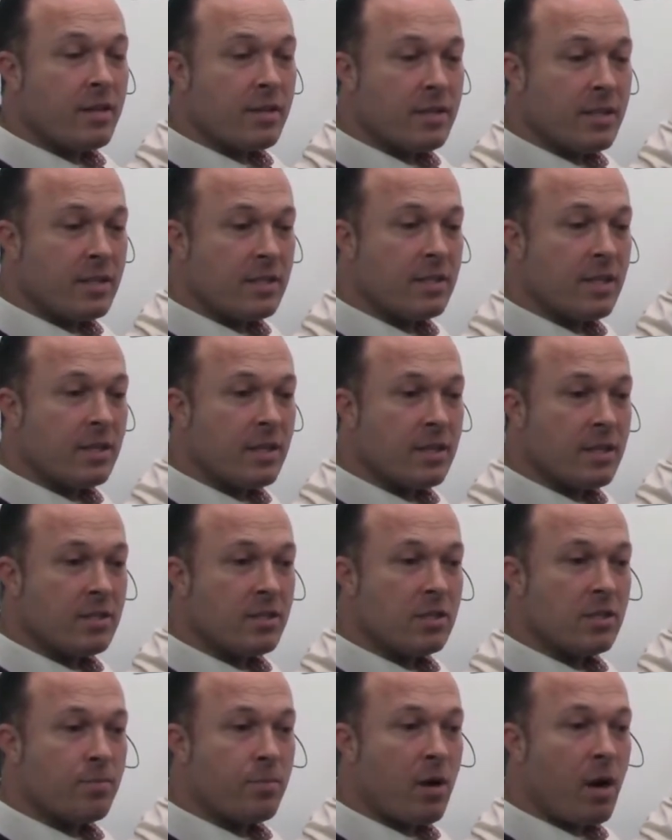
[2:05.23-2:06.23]
listening to this
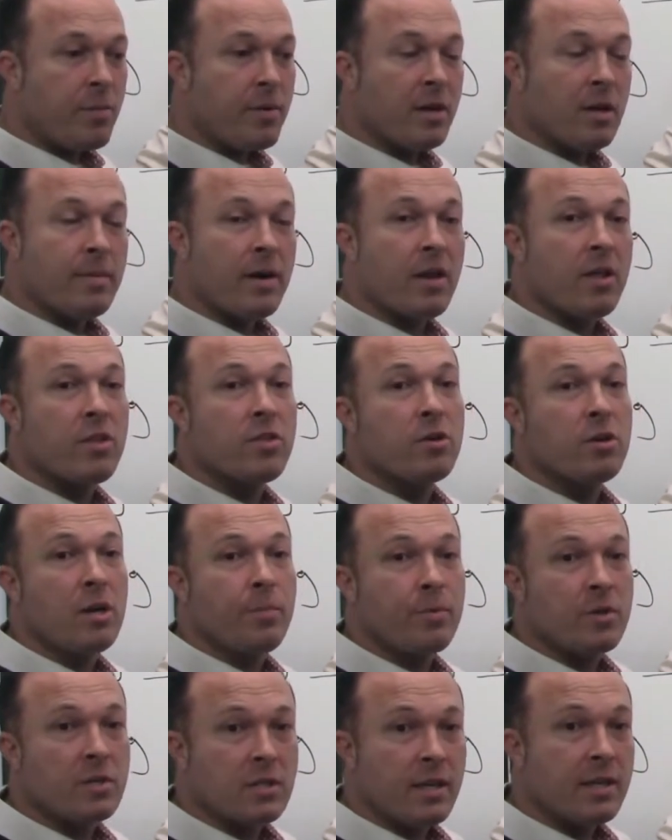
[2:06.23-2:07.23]
is probably in about a
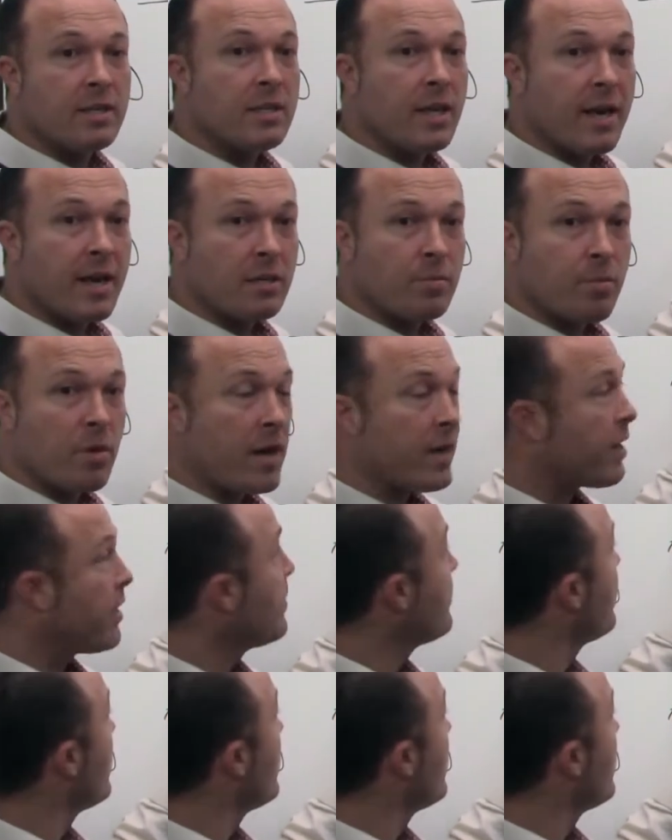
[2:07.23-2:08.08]
30% tax bracket.